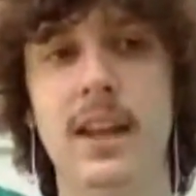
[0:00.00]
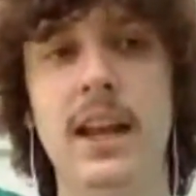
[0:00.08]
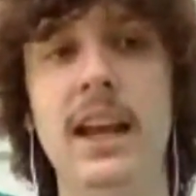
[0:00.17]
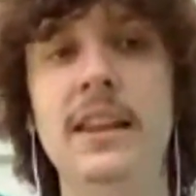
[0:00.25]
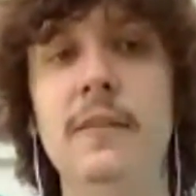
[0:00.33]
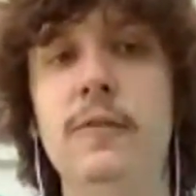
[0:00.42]

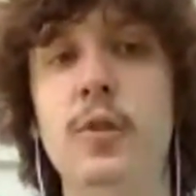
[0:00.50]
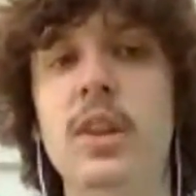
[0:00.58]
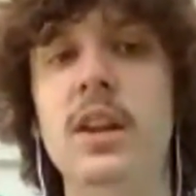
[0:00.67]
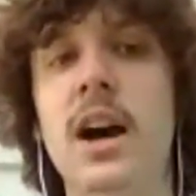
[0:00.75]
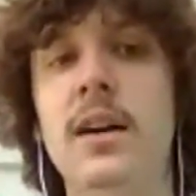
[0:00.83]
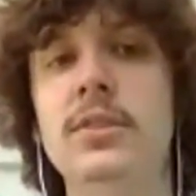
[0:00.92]
And then for the
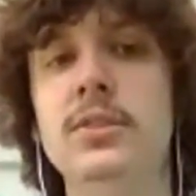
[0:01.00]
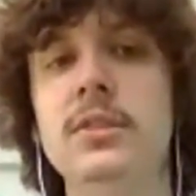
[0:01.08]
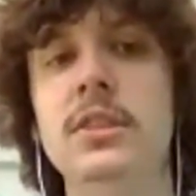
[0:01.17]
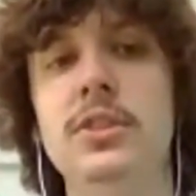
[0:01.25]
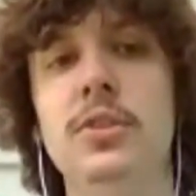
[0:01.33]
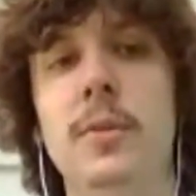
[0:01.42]
novel,
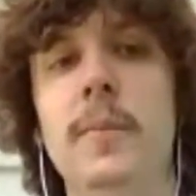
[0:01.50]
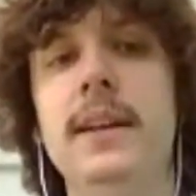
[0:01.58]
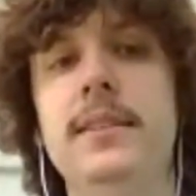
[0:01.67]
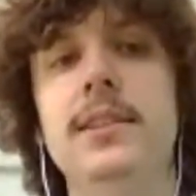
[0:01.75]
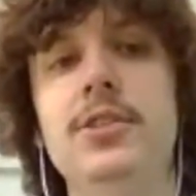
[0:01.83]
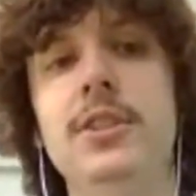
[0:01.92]
your
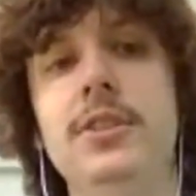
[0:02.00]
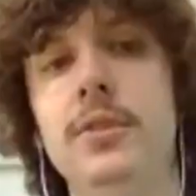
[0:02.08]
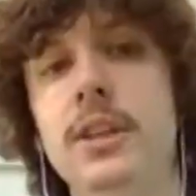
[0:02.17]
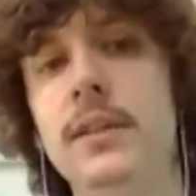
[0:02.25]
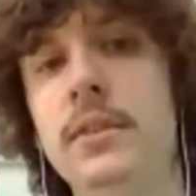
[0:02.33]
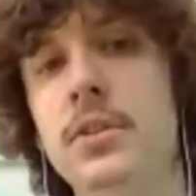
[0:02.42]
message is
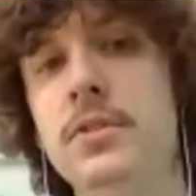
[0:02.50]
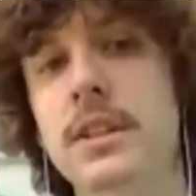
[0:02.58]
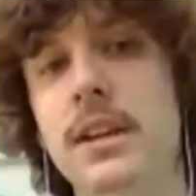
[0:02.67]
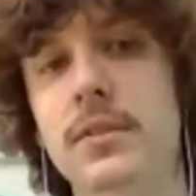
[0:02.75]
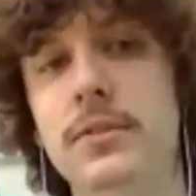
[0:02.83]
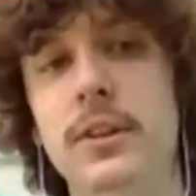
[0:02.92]
forgiving
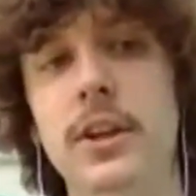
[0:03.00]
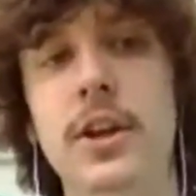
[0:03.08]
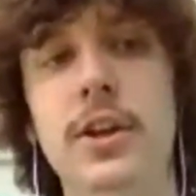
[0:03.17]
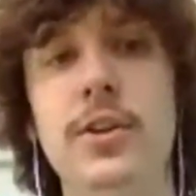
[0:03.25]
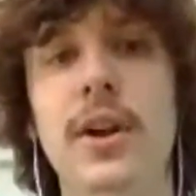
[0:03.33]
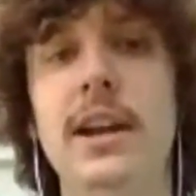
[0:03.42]
yourself,
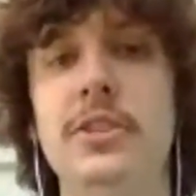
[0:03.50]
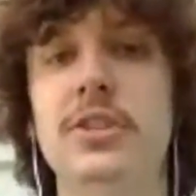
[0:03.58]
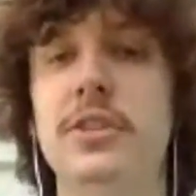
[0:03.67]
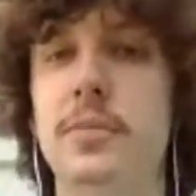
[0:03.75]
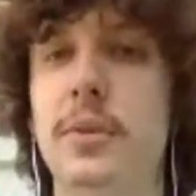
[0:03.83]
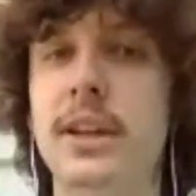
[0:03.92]
your action
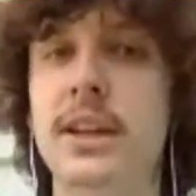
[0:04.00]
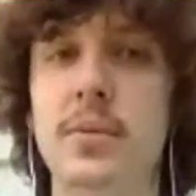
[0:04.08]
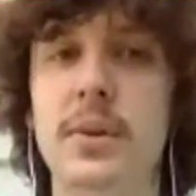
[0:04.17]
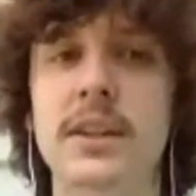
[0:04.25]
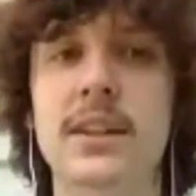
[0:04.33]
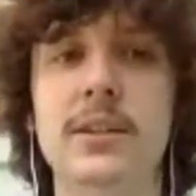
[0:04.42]
is breaking a
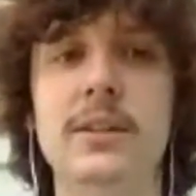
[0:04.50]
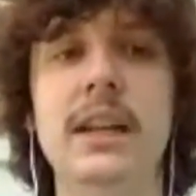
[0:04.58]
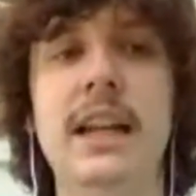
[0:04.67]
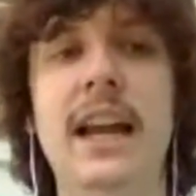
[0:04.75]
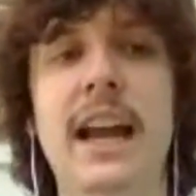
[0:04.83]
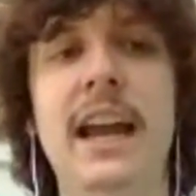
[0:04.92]
window,
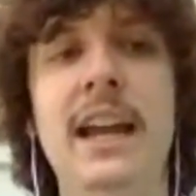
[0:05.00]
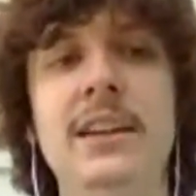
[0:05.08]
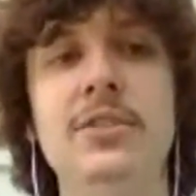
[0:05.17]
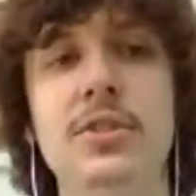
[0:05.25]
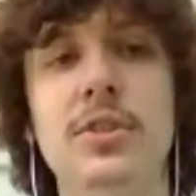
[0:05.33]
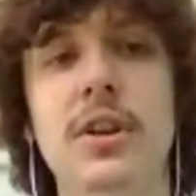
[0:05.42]

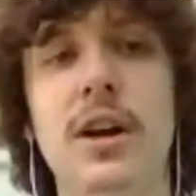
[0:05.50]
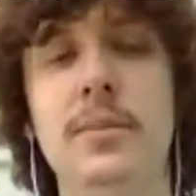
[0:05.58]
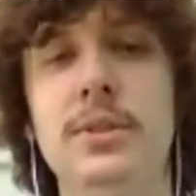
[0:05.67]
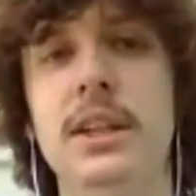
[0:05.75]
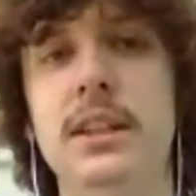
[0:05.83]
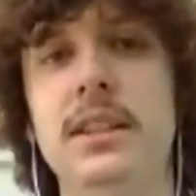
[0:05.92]
and your
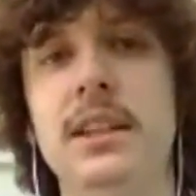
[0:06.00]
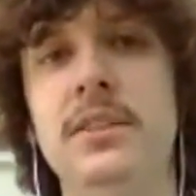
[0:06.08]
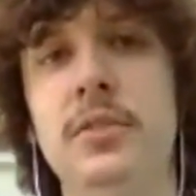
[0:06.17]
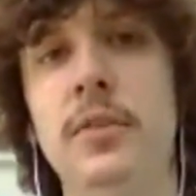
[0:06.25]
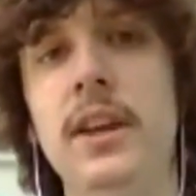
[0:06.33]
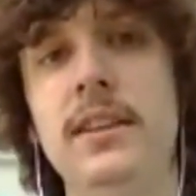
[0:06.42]
object is
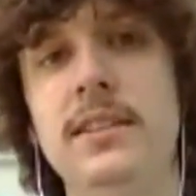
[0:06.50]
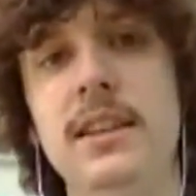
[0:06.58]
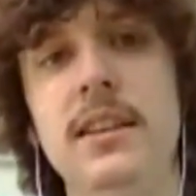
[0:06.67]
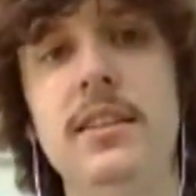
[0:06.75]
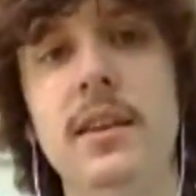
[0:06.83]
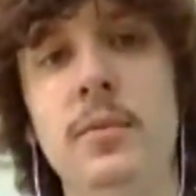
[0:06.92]
fake
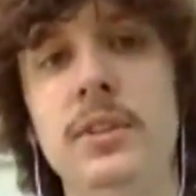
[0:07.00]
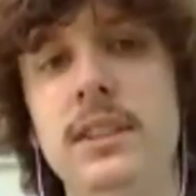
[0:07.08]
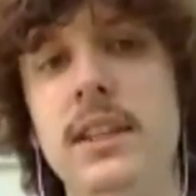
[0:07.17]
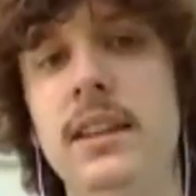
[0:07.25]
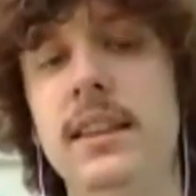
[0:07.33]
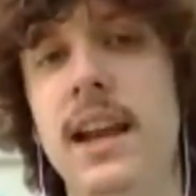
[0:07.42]
teeth. And once
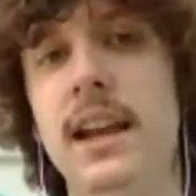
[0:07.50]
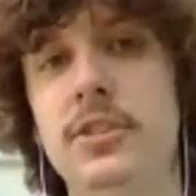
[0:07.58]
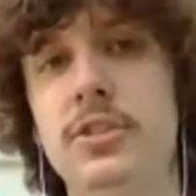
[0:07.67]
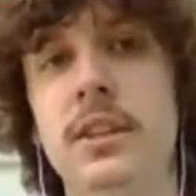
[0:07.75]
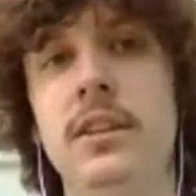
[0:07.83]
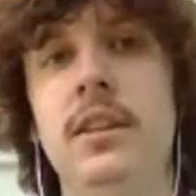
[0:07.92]
again, the
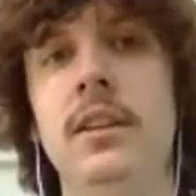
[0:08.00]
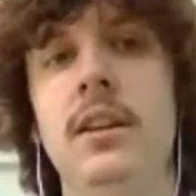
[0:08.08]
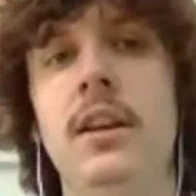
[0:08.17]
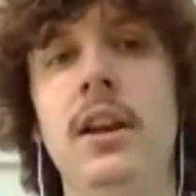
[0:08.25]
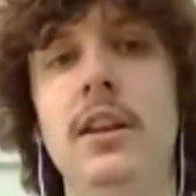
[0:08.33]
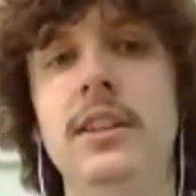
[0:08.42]
action
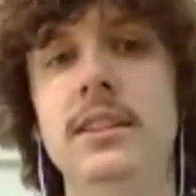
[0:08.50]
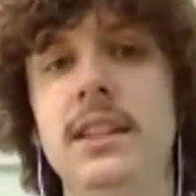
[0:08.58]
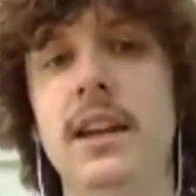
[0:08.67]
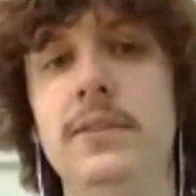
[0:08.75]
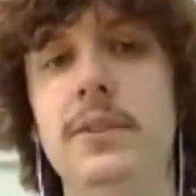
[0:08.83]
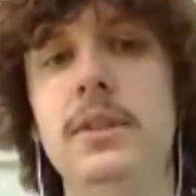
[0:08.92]
doesn't
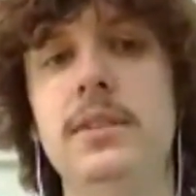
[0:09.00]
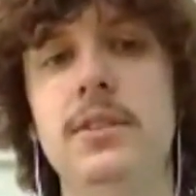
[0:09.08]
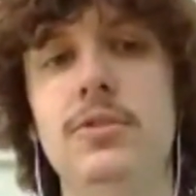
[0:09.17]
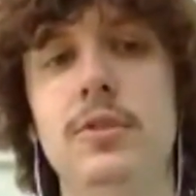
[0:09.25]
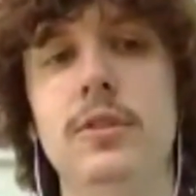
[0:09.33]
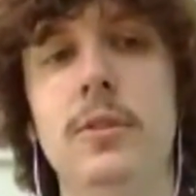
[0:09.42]
have to be
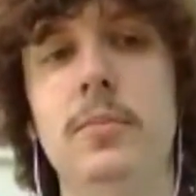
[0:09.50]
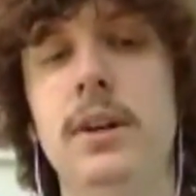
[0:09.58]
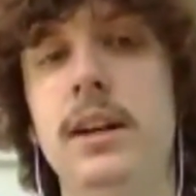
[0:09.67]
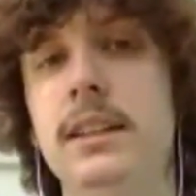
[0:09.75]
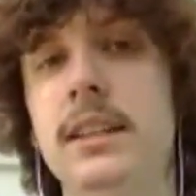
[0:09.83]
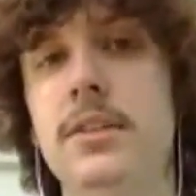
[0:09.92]
central to the
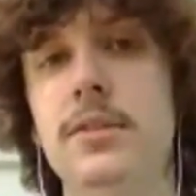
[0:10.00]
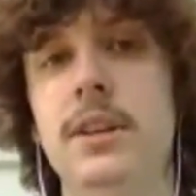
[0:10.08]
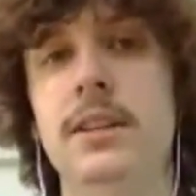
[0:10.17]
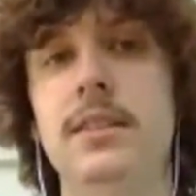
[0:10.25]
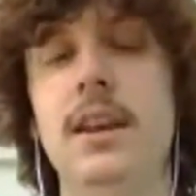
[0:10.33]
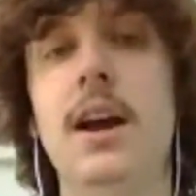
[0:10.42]
plot, neither
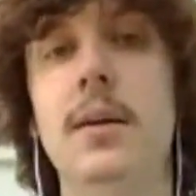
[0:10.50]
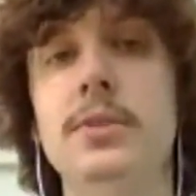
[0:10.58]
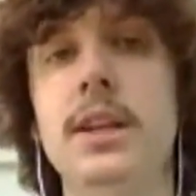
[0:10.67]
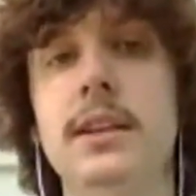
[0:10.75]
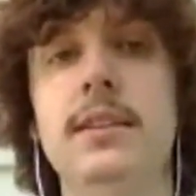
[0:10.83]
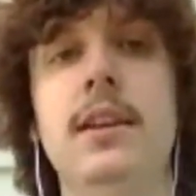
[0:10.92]
does the
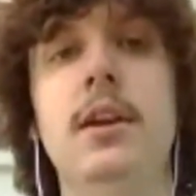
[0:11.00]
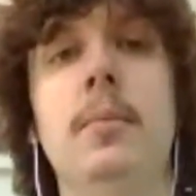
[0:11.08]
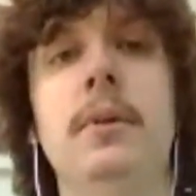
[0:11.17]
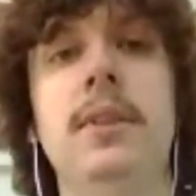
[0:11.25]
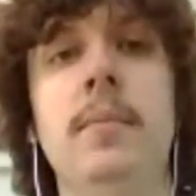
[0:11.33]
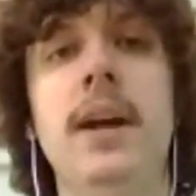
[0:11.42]
object,
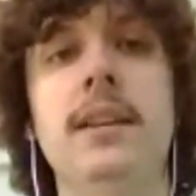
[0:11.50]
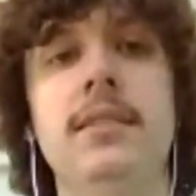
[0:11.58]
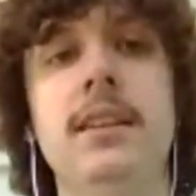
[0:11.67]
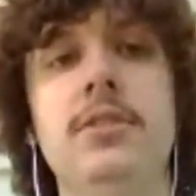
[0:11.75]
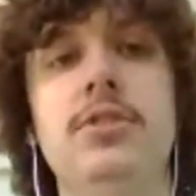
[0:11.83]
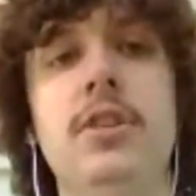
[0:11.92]
but the message